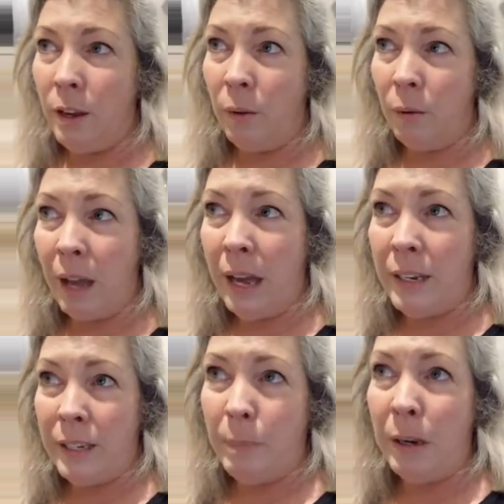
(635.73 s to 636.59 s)
God
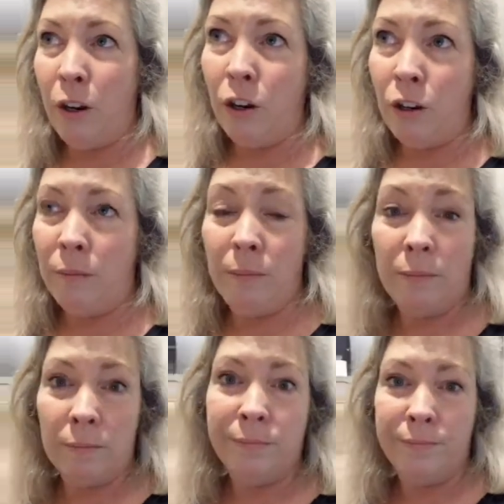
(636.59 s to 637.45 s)
is bigger
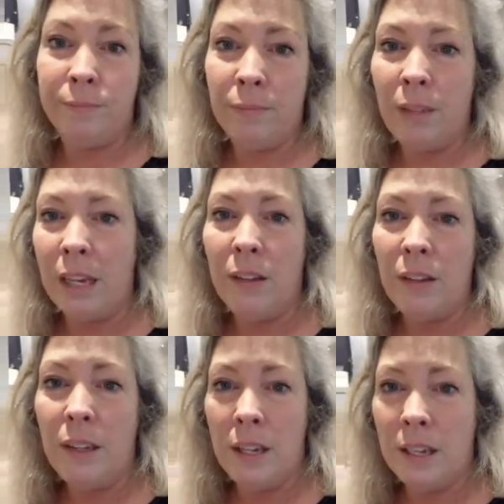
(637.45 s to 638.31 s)
than
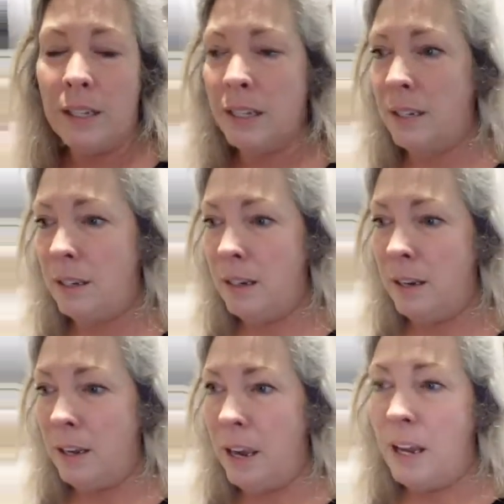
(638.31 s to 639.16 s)
even this,
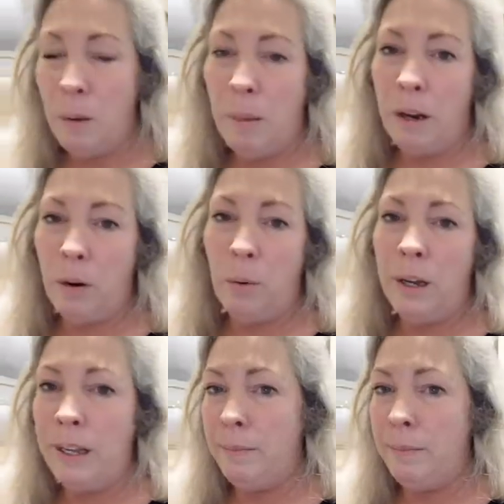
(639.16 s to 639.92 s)
and no matter what,